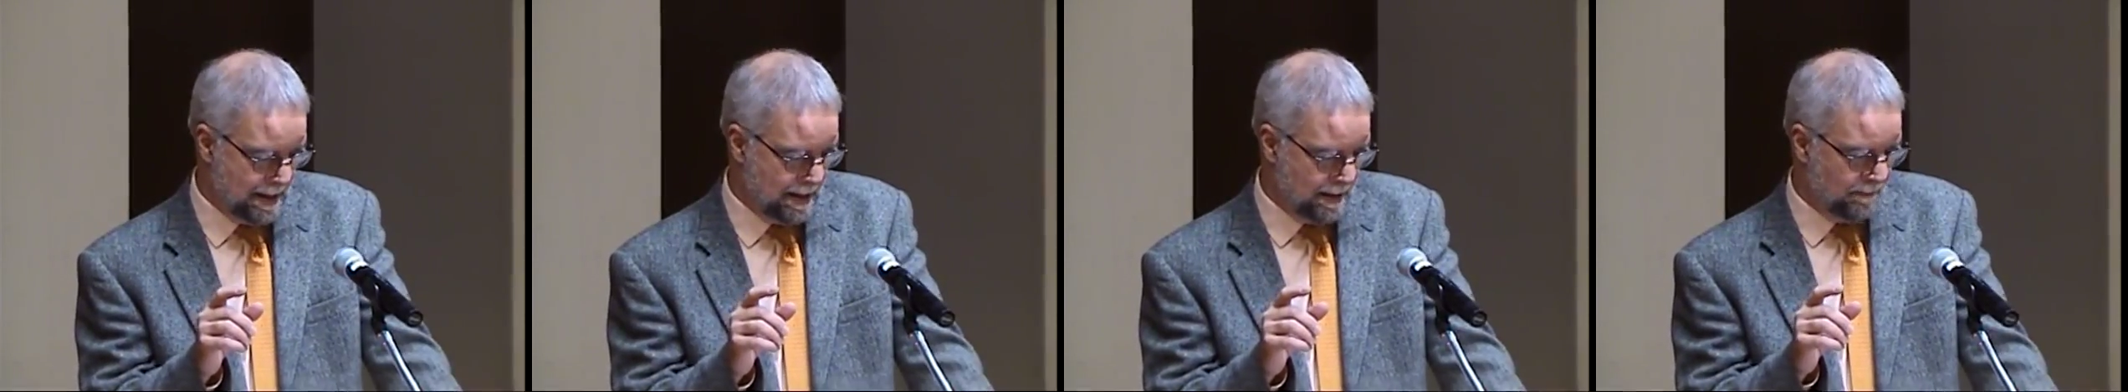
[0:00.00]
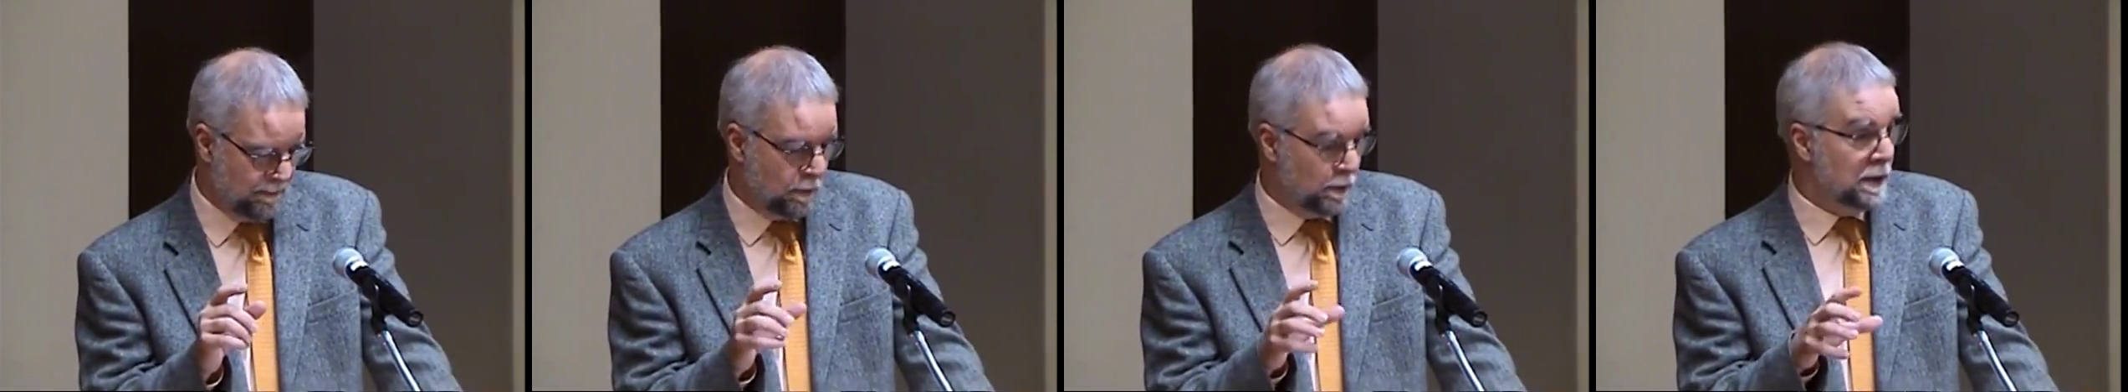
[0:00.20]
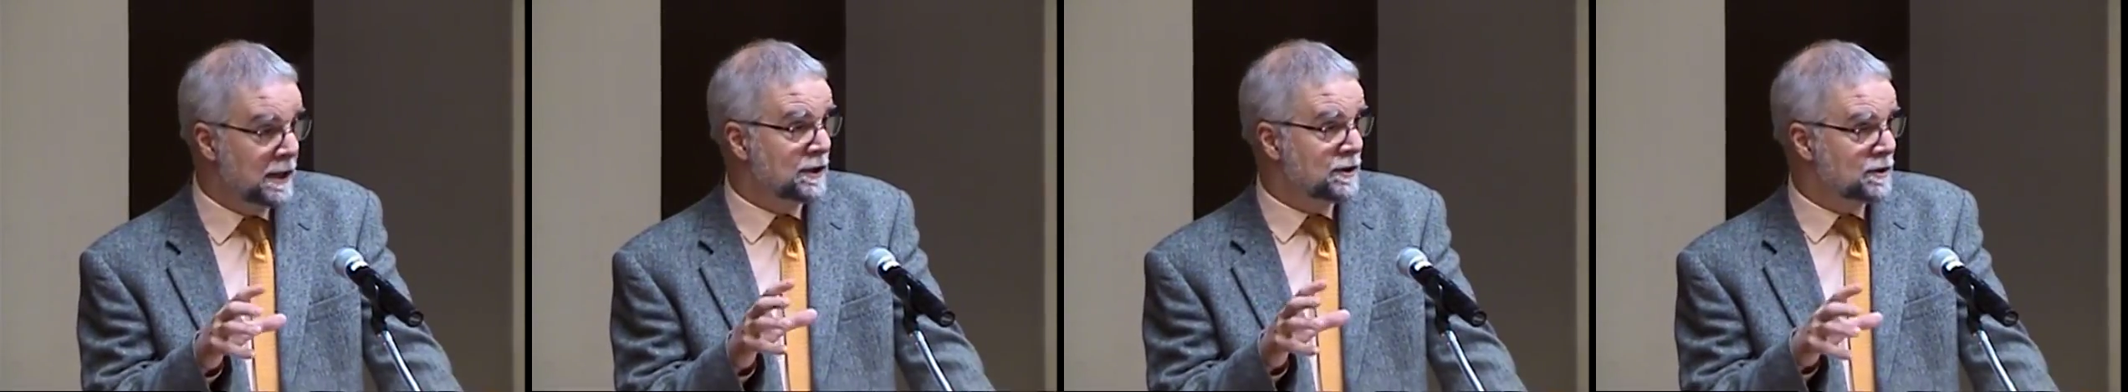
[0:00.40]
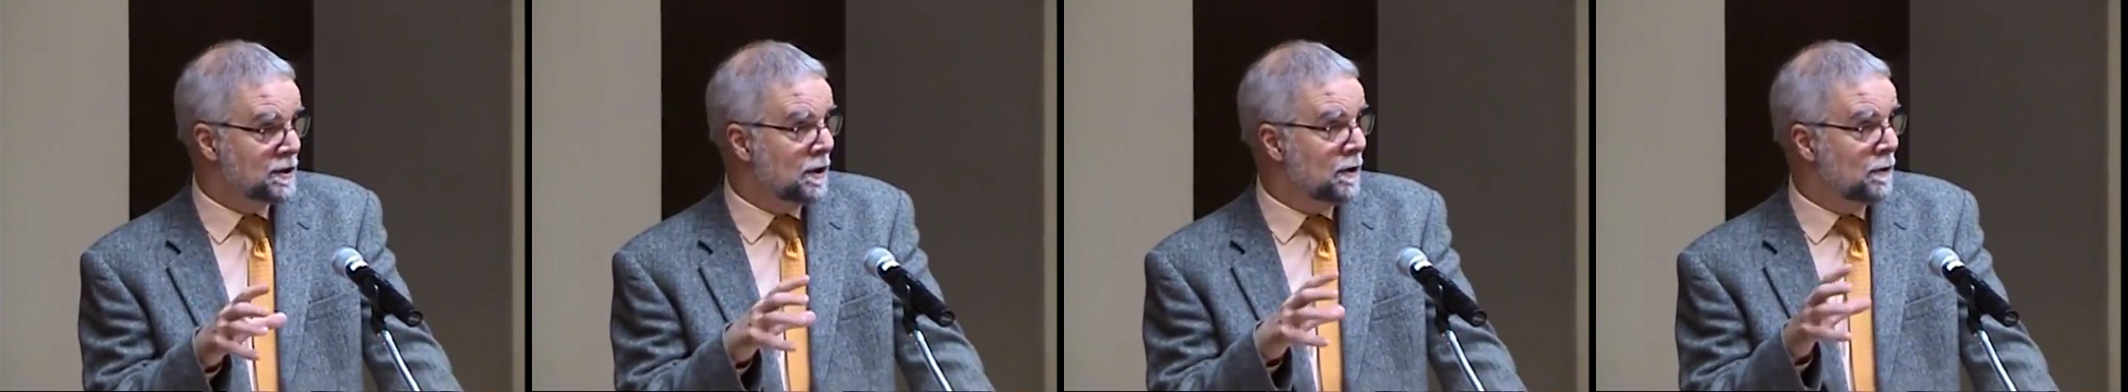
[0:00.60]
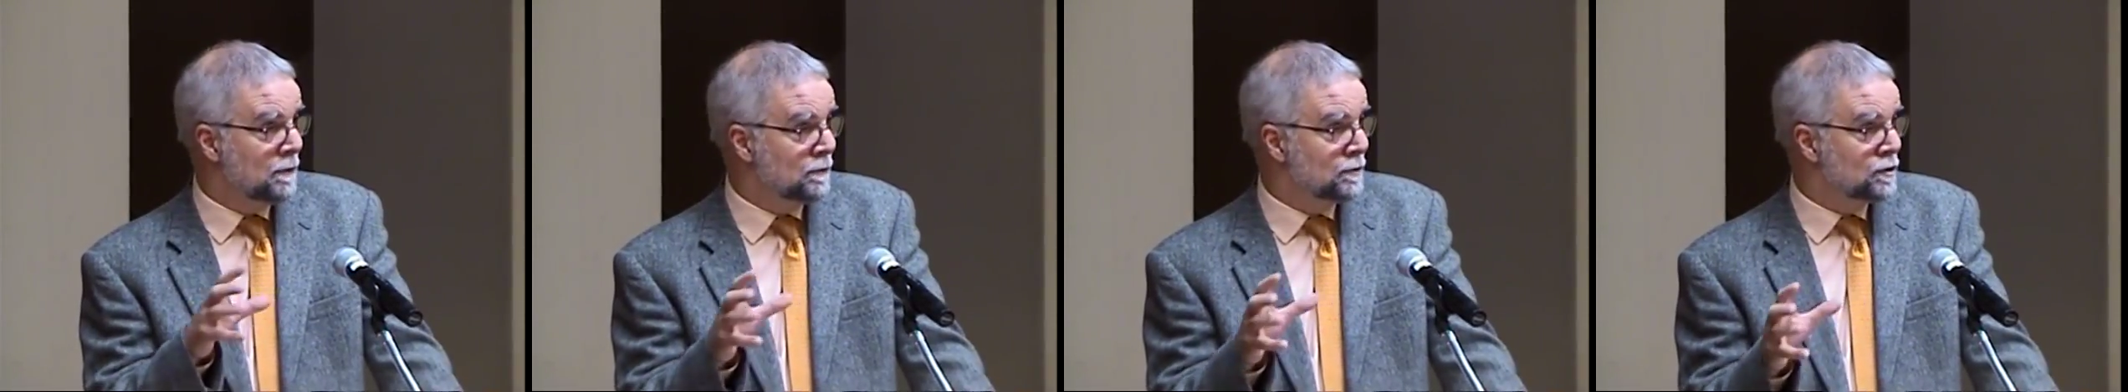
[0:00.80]
for its
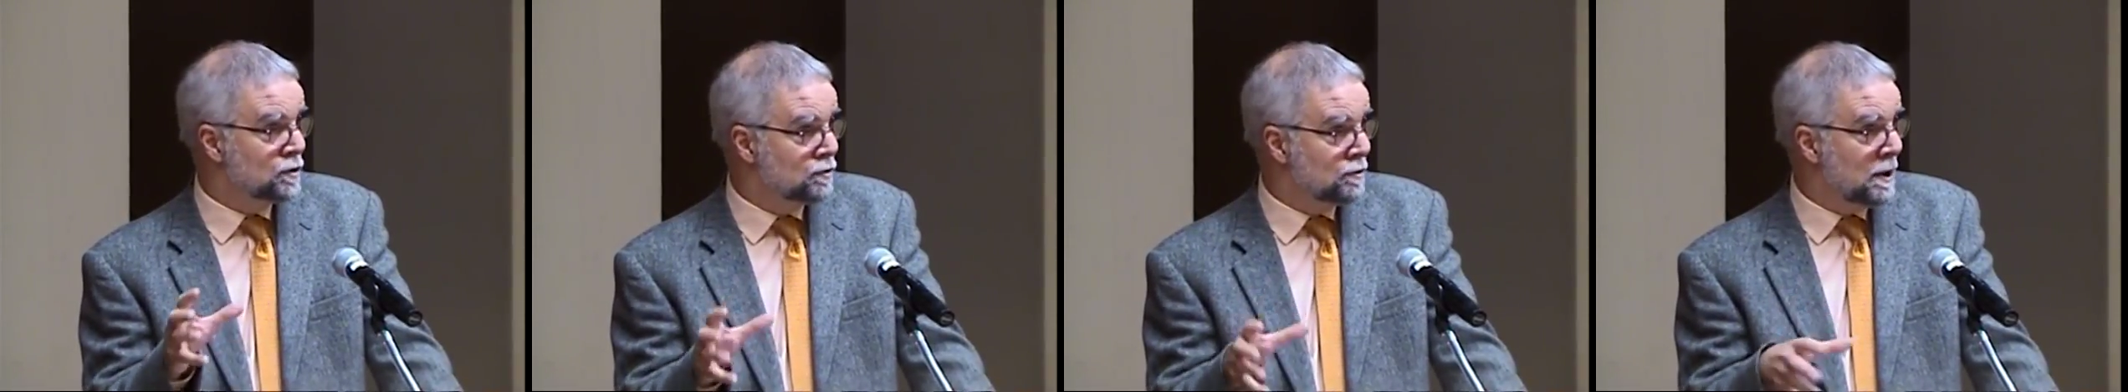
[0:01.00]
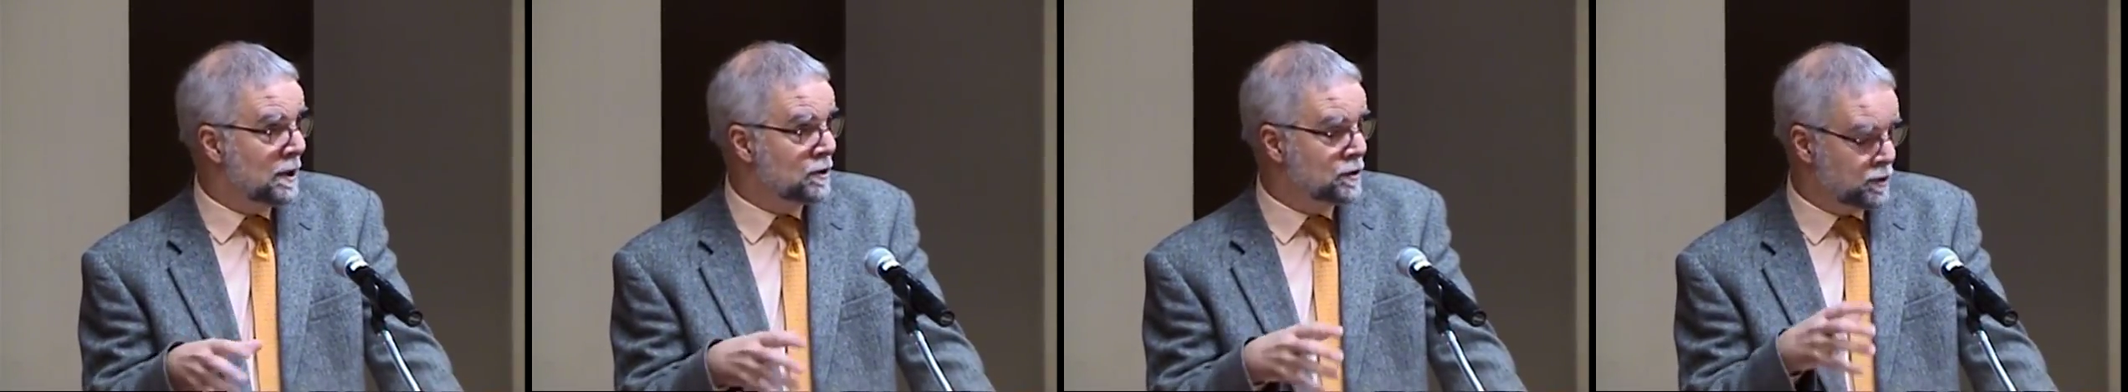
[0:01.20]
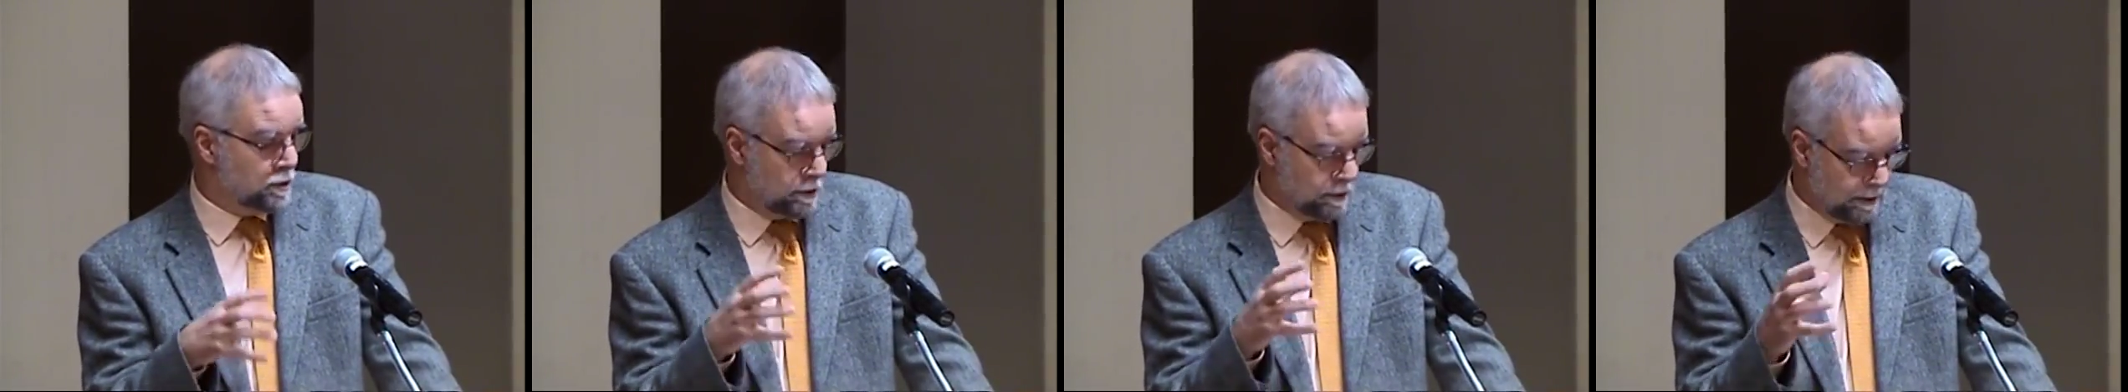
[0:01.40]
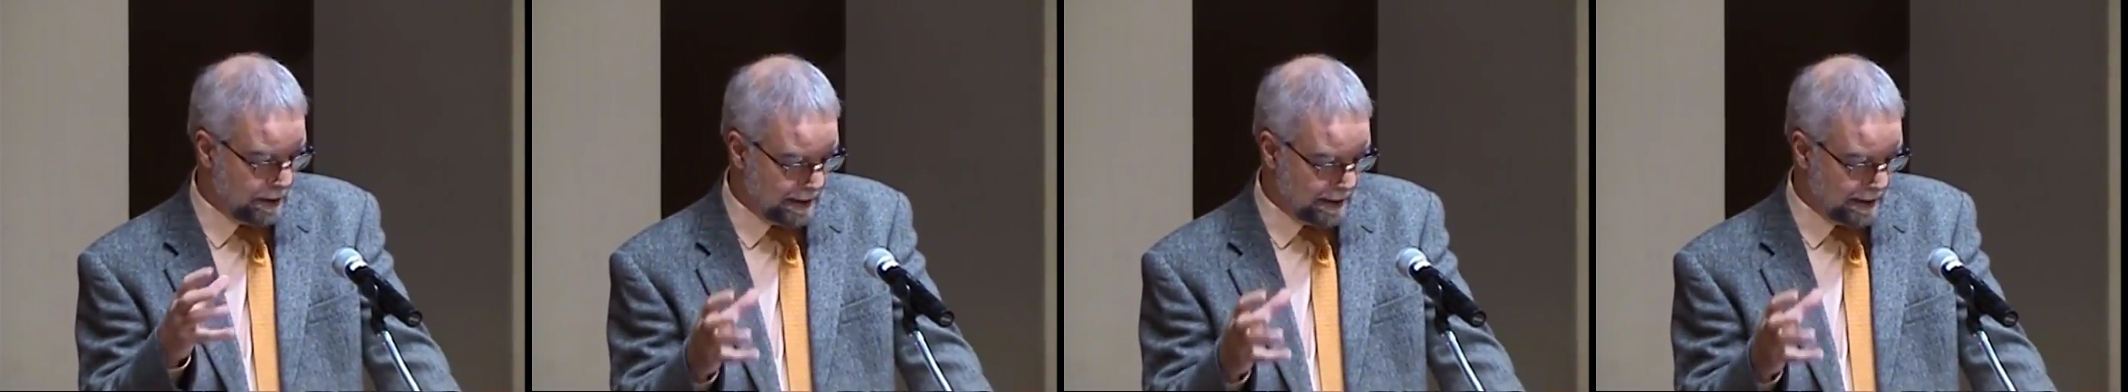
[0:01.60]
own structure